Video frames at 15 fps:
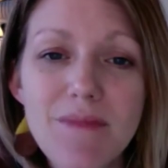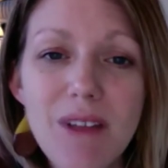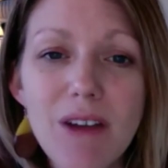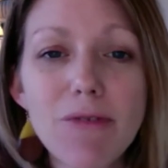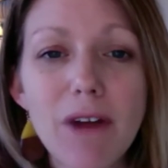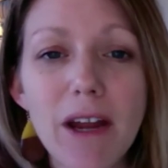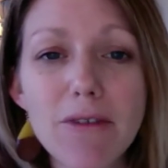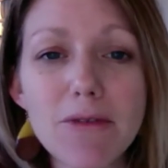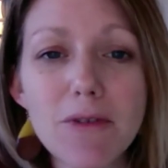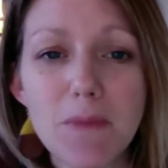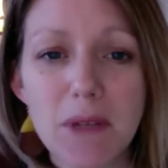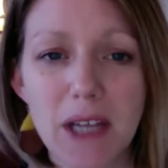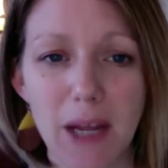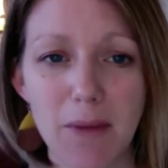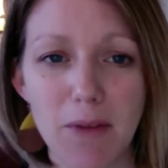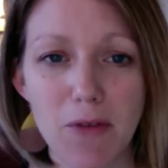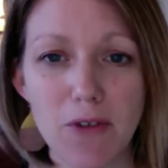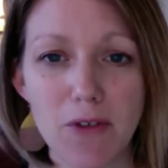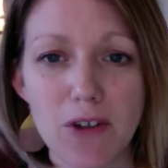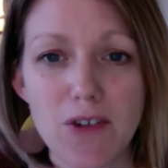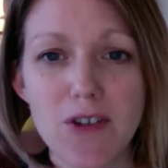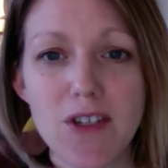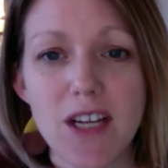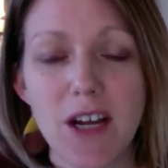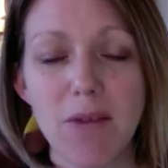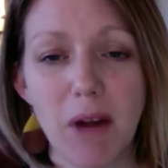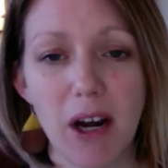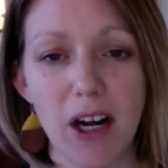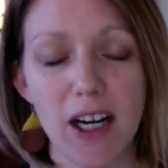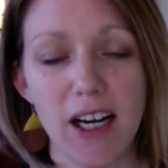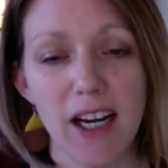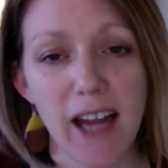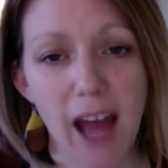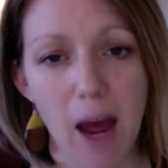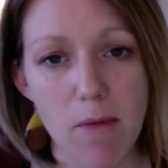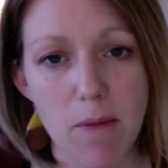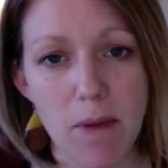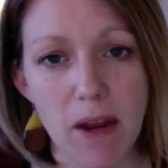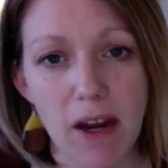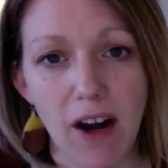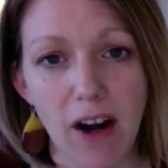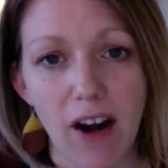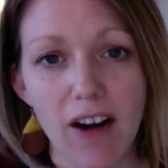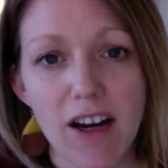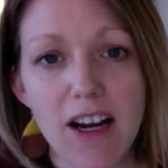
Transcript: Fife became the first American cabinet maker